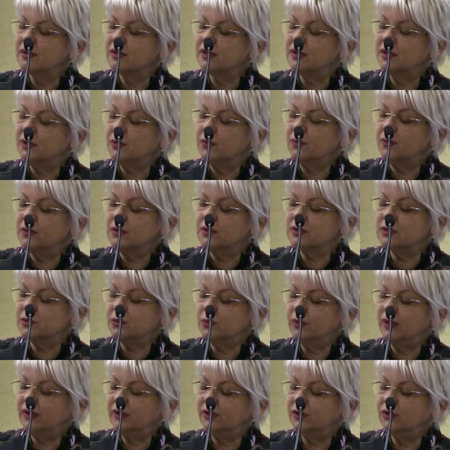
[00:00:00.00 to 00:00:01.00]
it was
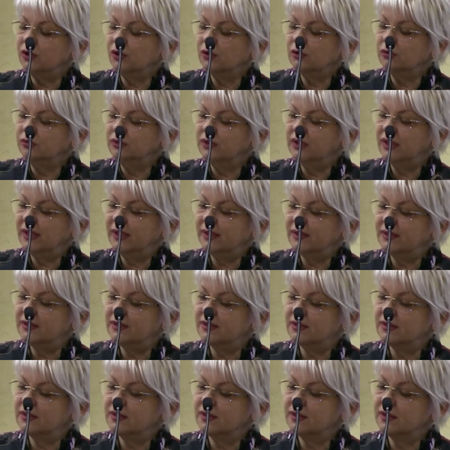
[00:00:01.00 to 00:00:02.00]
well known
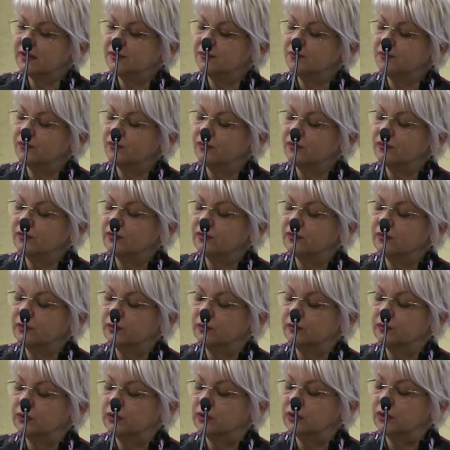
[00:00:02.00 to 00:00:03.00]
that uh,
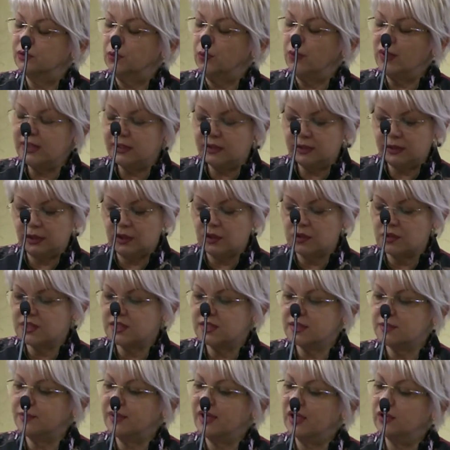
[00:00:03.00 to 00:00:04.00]
weight
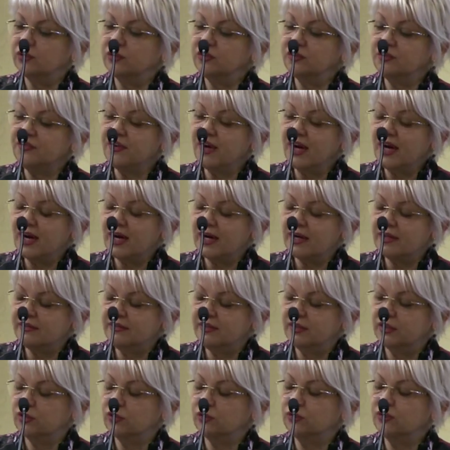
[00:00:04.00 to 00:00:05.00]
loss about
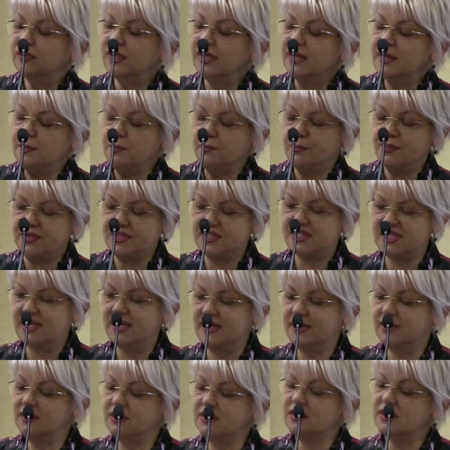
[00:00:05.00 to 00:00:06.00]
5 to
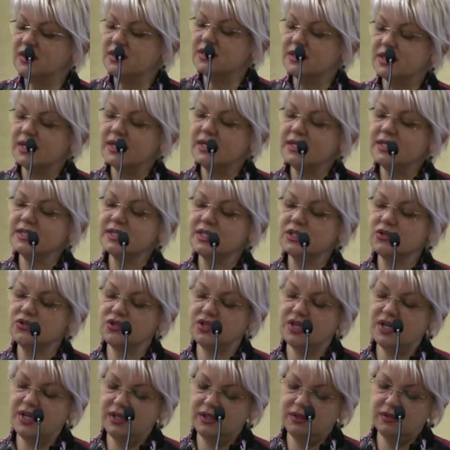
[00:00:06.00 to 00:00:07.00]
10% is
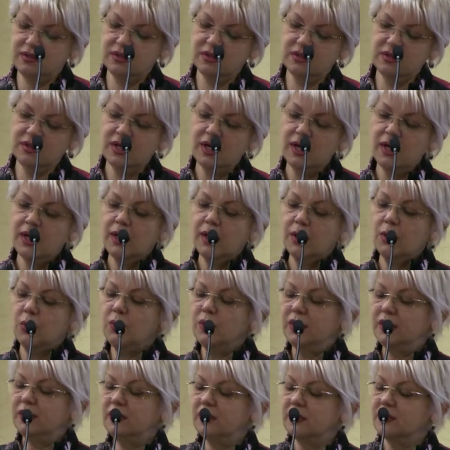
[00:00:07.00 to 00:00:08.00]
associated
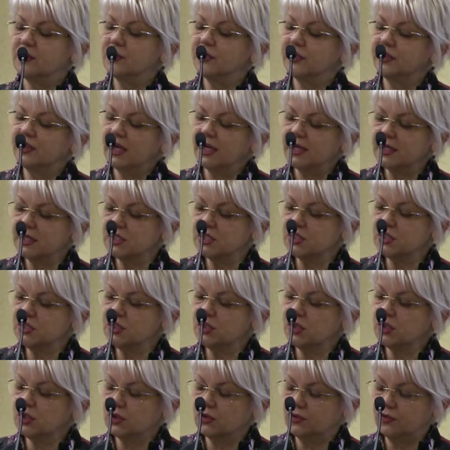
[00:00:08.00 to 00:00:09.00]
with the
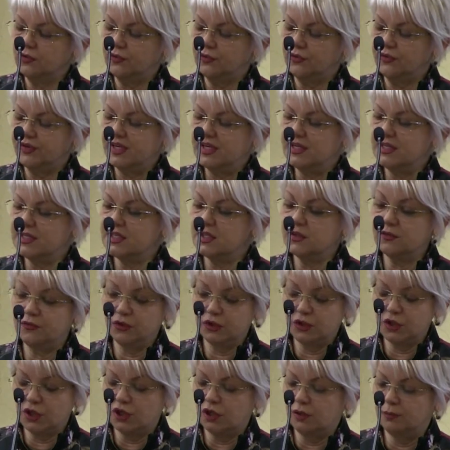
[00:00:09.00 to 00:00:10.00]
reduction of risk
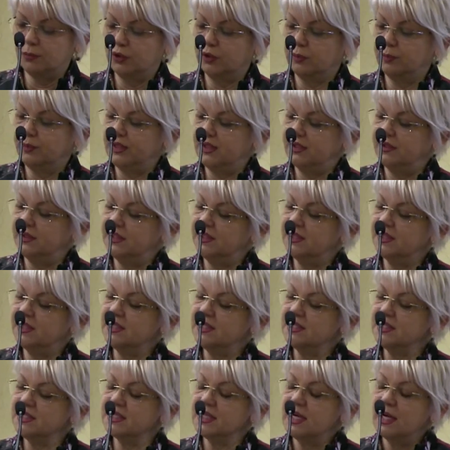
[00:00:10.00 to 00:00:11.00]
for
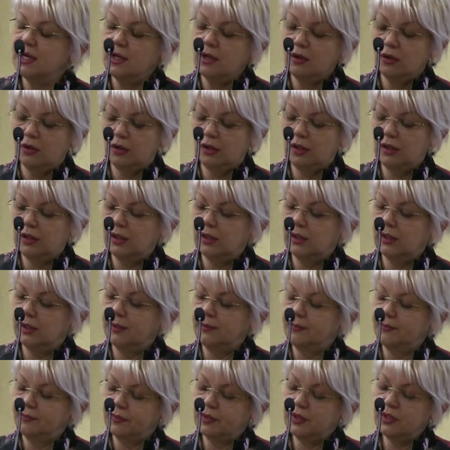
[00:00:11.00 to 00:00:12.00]
comorbidities
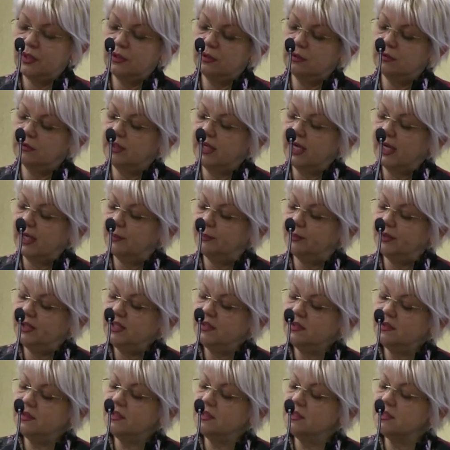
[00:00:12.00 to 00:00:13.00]
uh, in
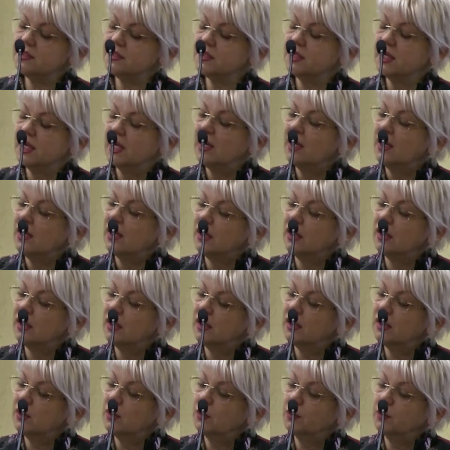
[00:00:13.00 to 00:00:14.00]
diabetes,
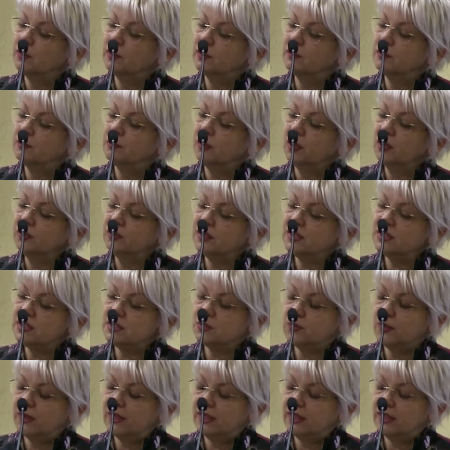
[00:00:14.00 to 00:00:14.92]
uh, modest